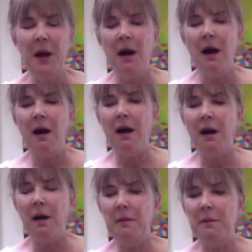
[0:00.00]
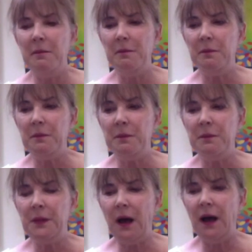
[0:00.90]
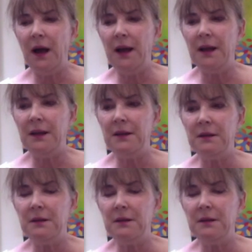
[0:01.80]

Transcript: um, I